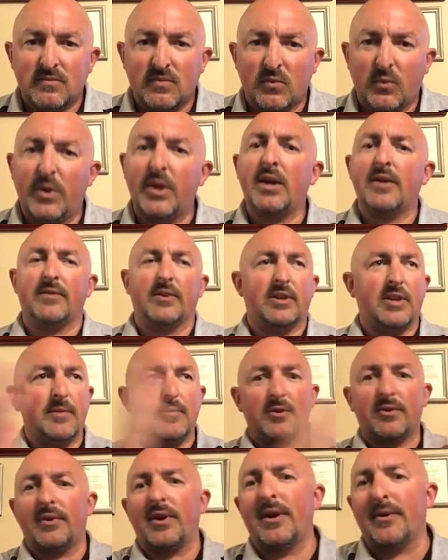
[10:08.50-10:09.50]
We have a
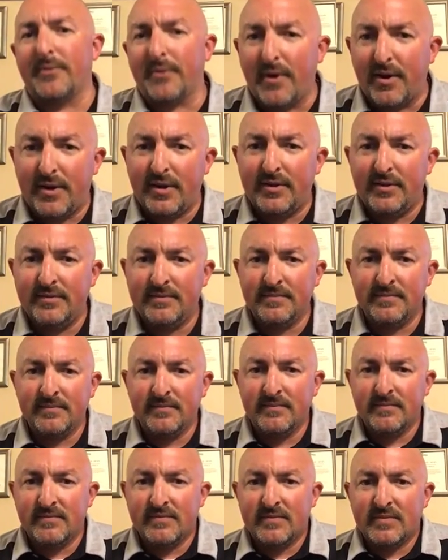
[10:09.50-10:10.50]
Democrat running
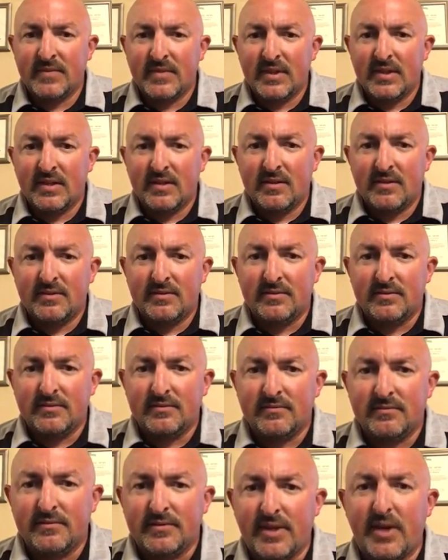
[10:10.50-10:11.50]

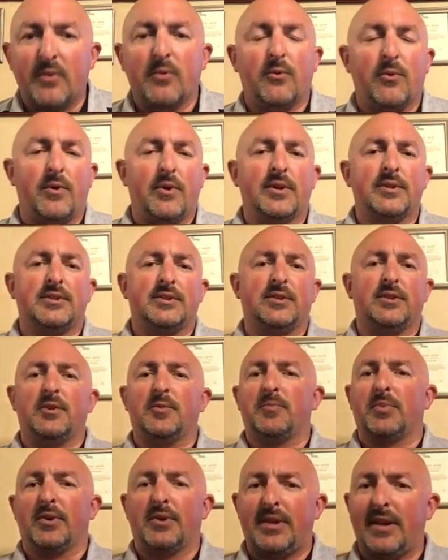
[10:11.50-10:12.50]
that wants to
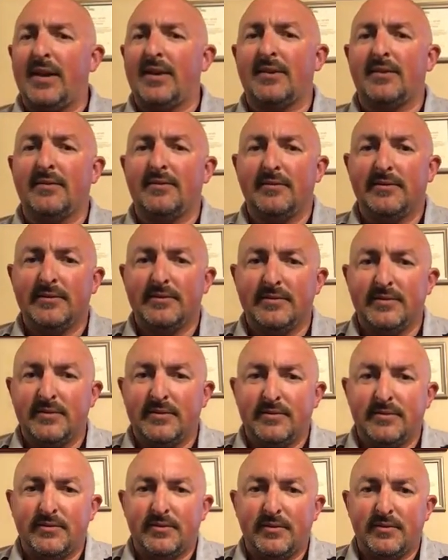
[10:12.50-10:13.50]
protect
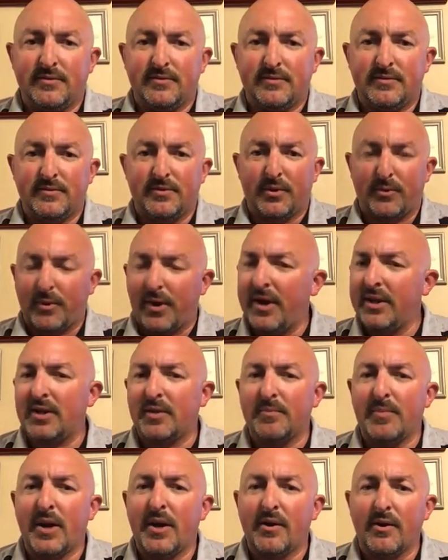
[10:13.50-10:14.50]
the right to
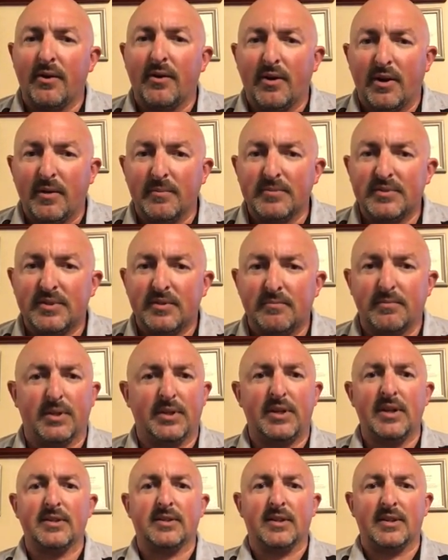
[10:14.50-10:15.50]
bear arms, but
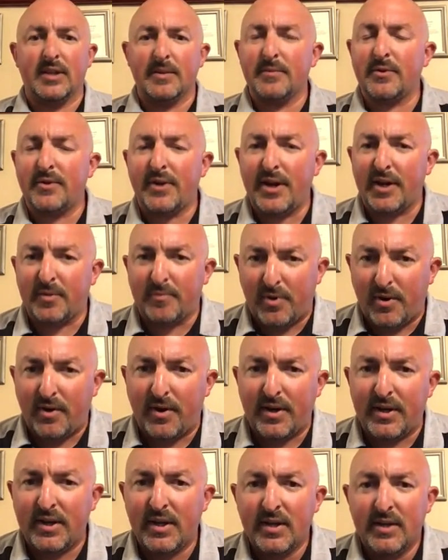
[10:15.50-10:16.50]
yet the Democratic
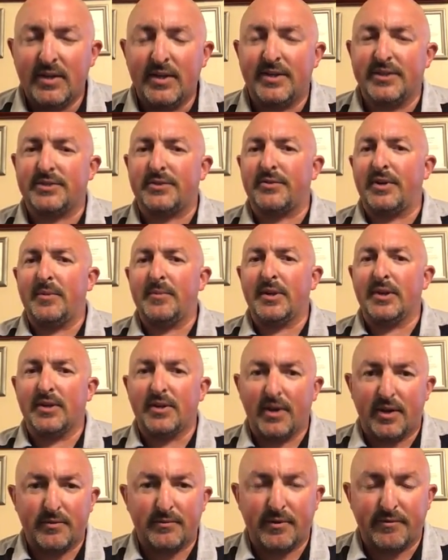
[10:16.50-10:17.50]
Party is screaming
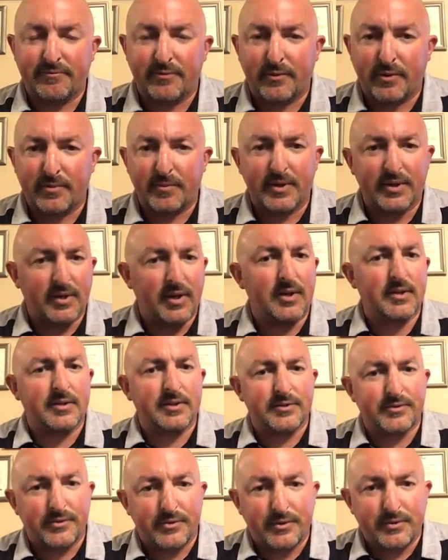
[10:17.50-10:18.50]
gun reform and gun
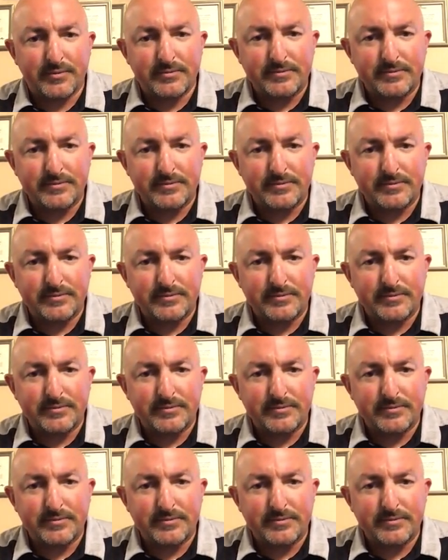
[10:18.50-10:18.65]
control.